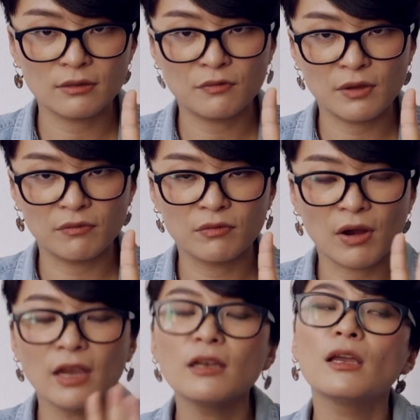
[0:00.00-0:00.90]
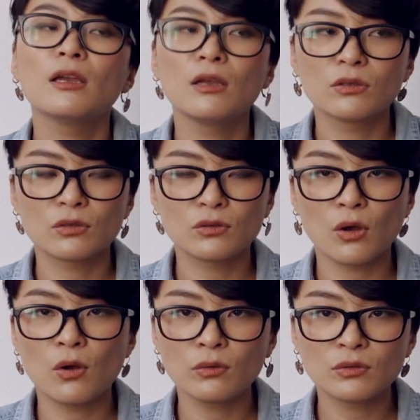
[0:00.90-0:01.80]
the 5th, right? So
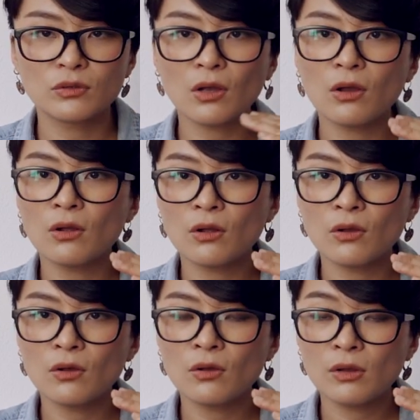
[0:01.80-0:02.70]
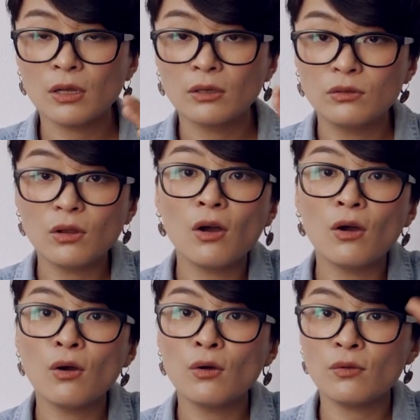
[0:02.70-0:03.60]
do, sol,
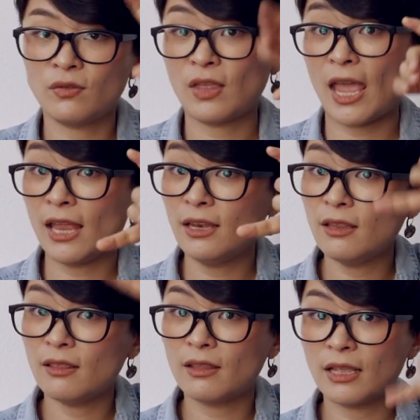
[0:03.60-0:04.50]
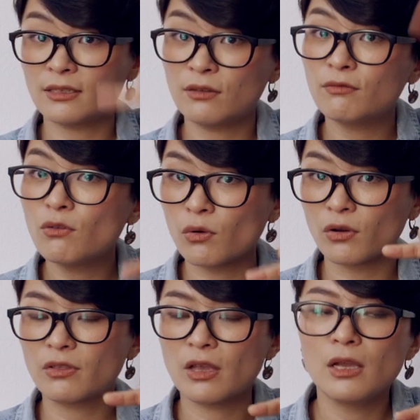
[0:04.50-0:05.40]
do, then that's the
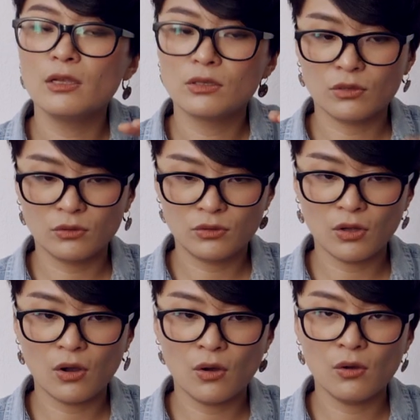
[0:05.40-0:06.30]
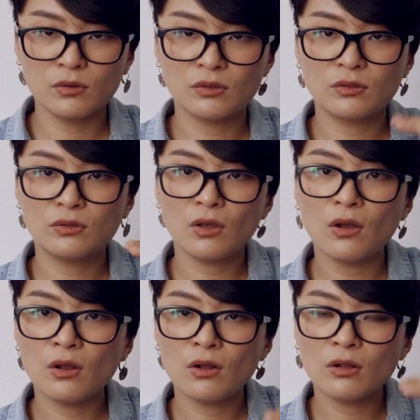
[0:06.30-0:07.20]
4th. So do,
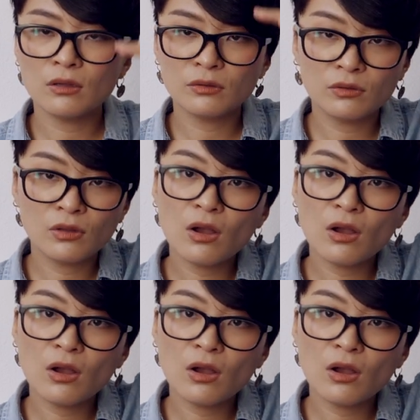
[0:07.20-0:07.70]
sol,